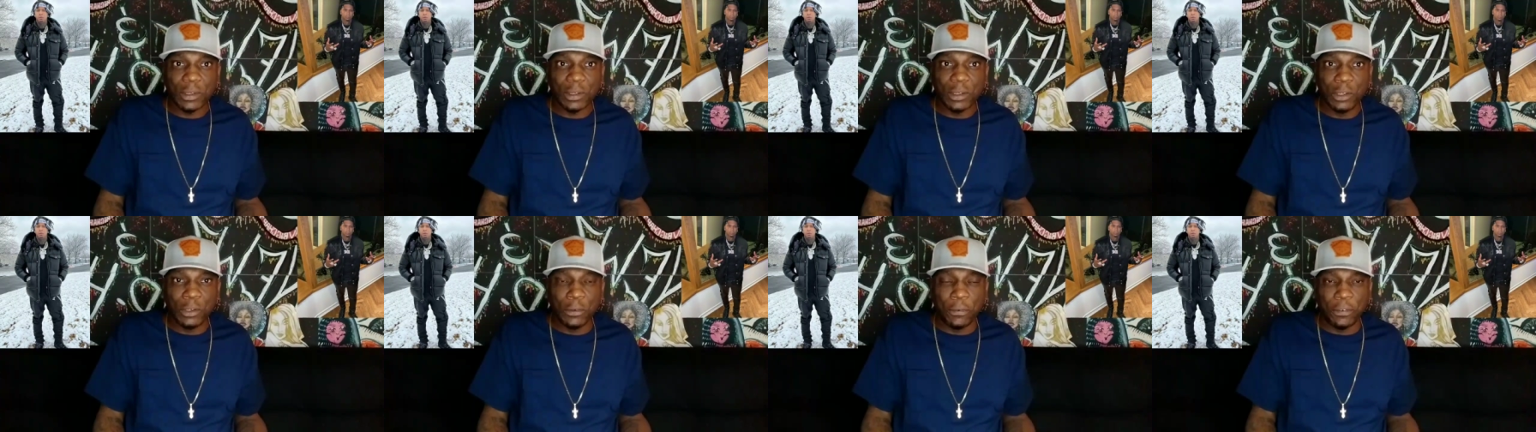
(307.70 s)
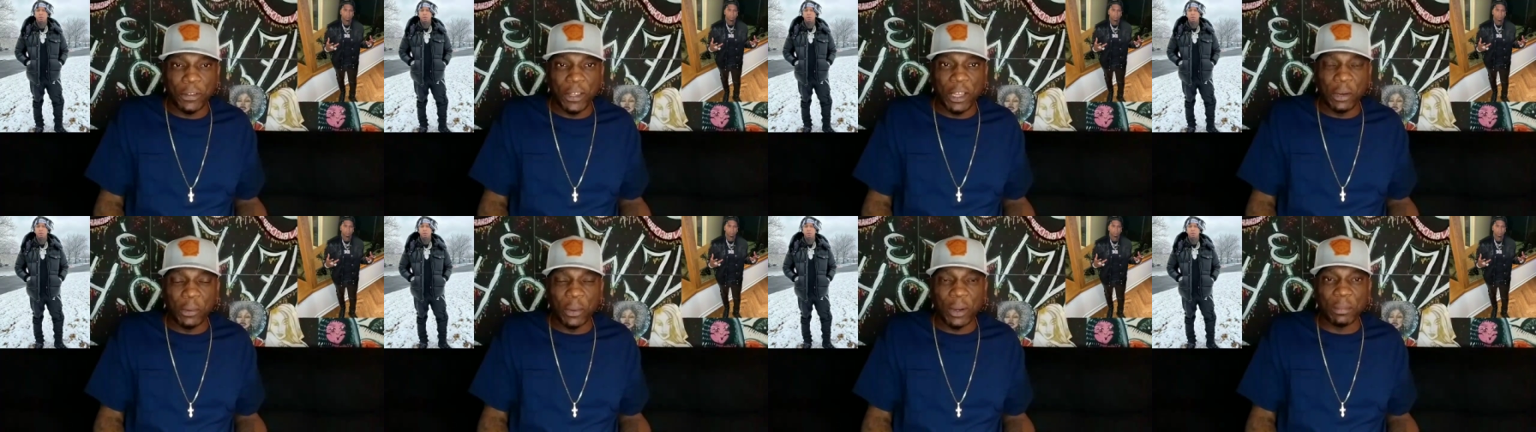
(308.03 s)
You
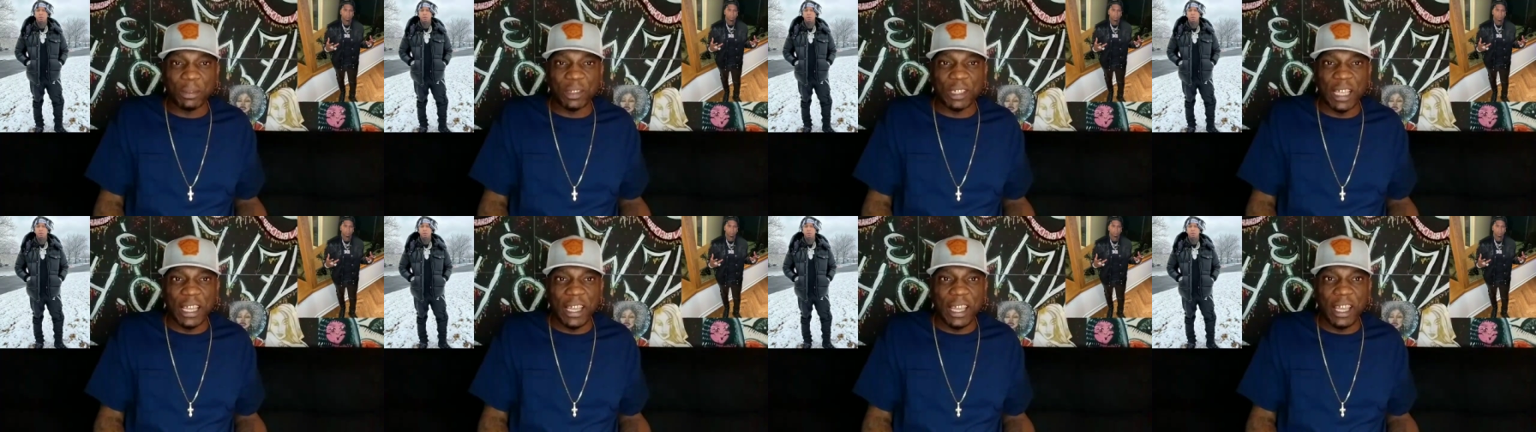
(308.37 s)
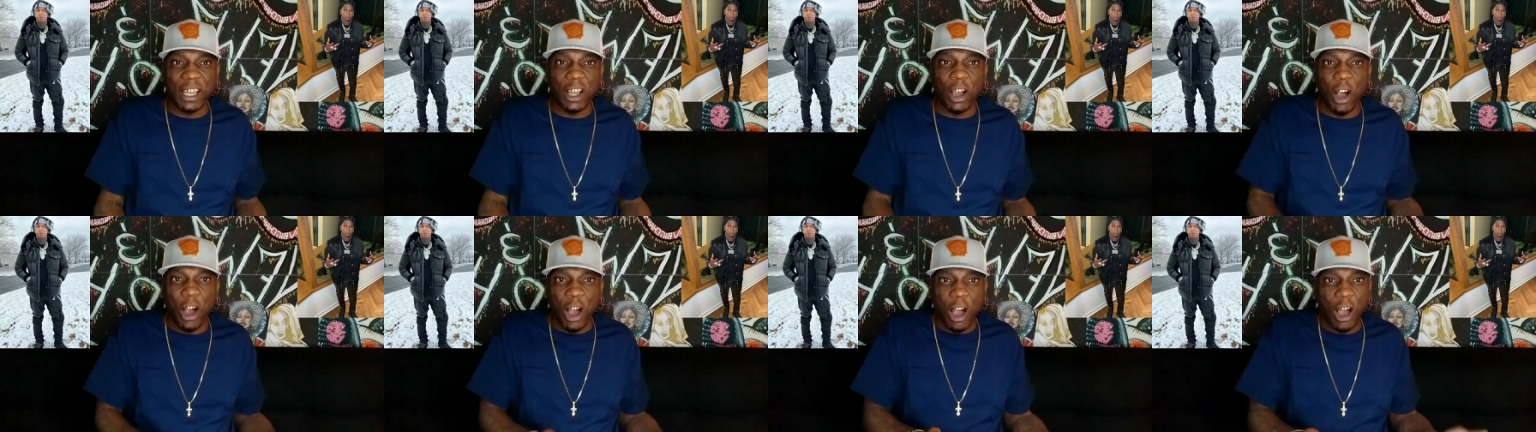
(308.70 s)
feel what I'm
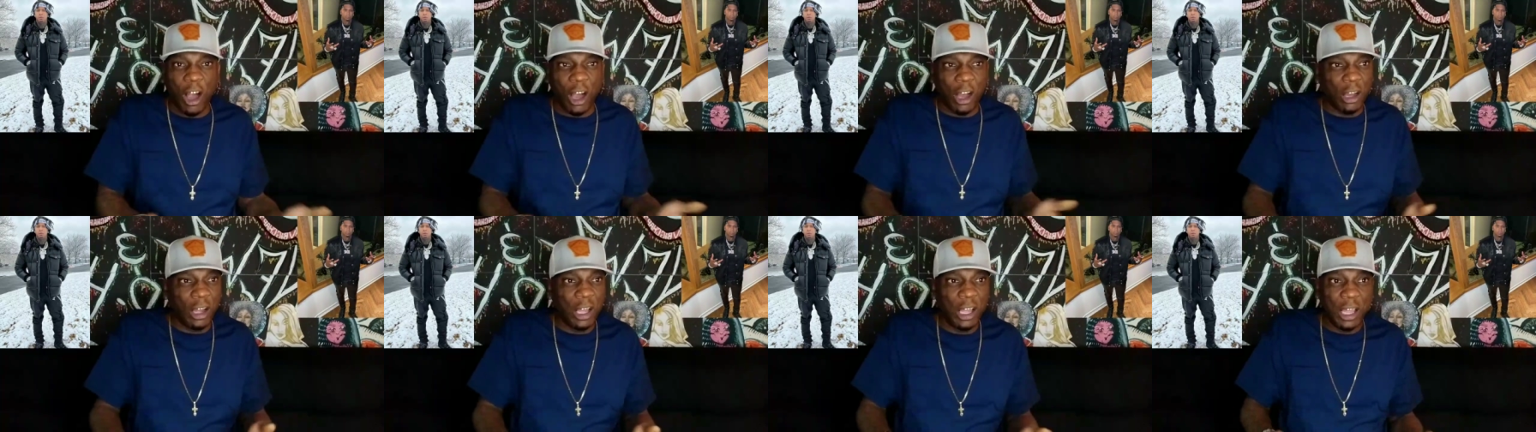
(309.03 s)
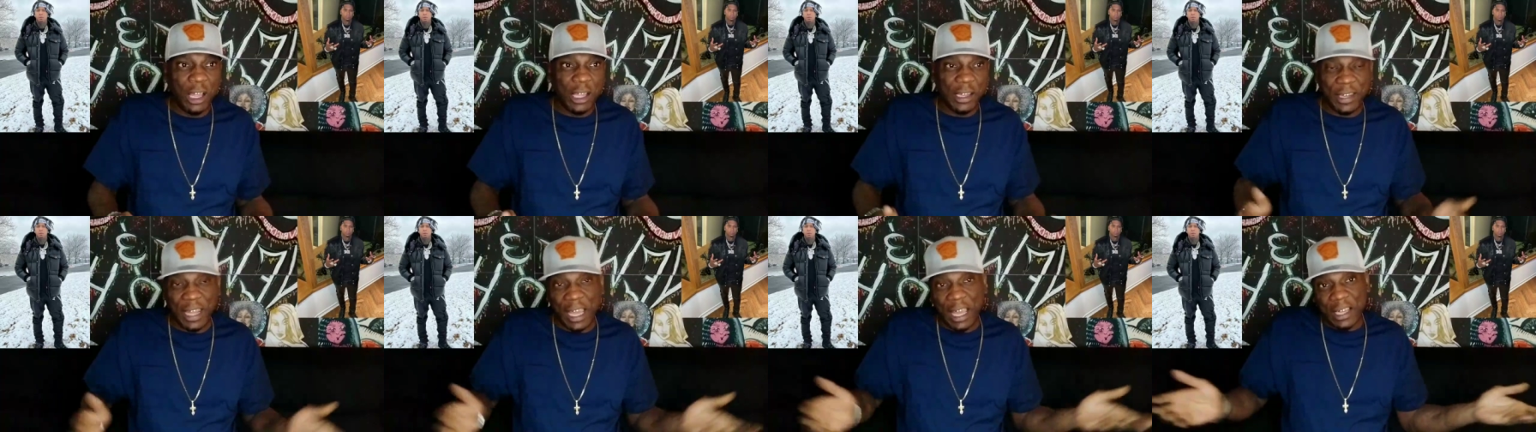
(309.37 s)
saying? Or
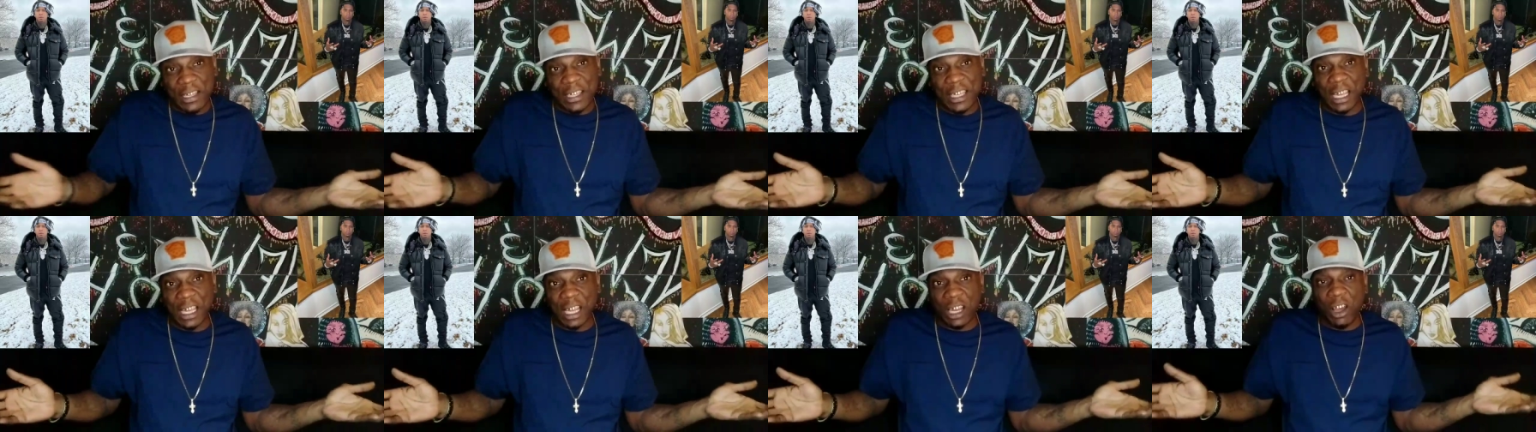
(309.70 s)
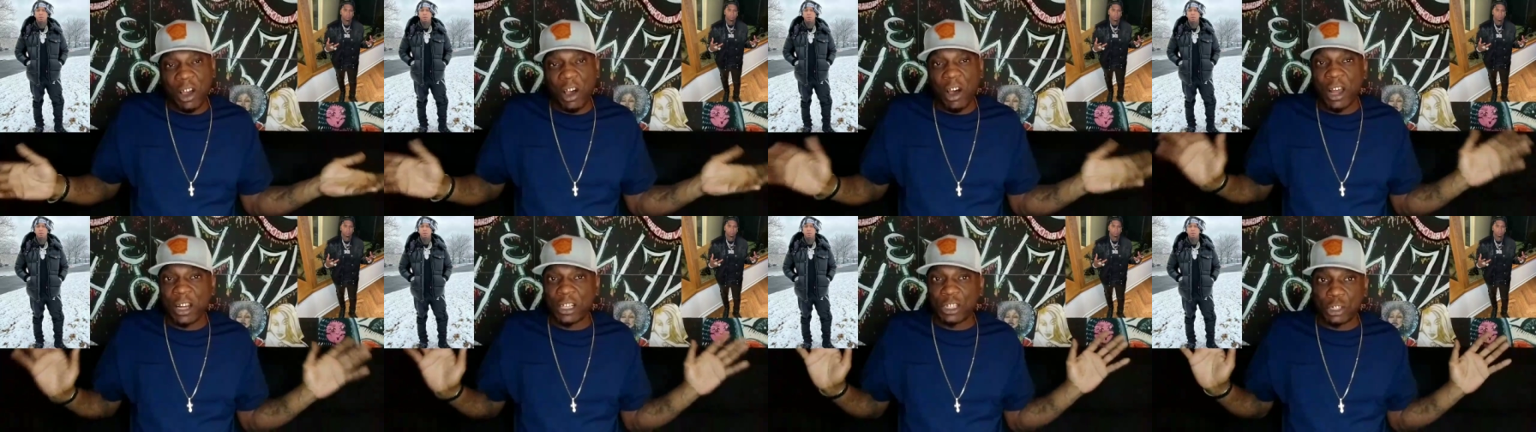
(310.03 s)
they'll tell the
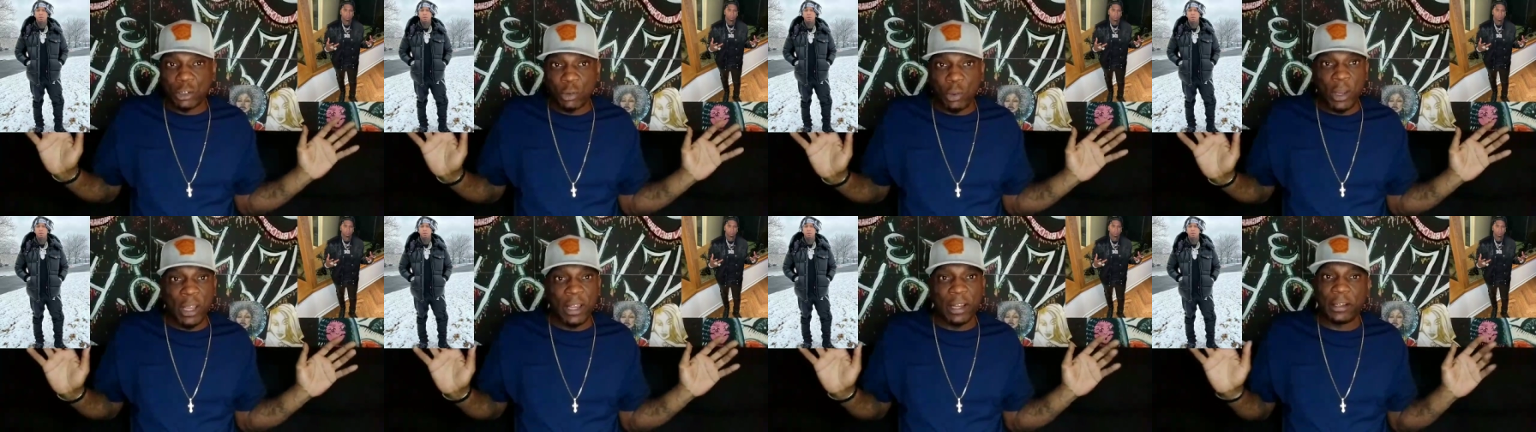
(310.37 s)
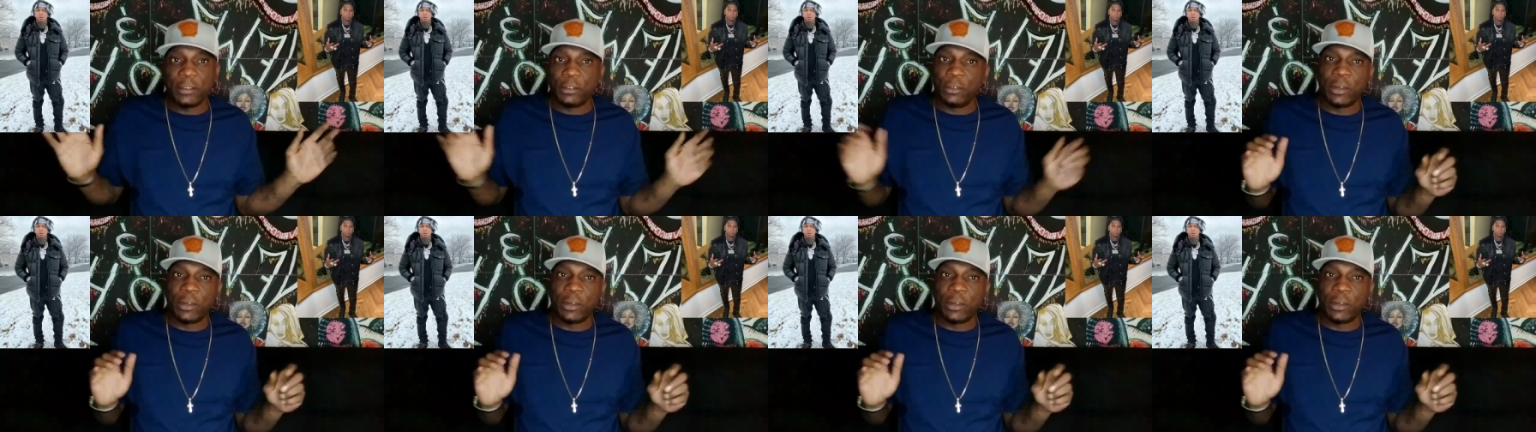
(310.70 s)
artist quick,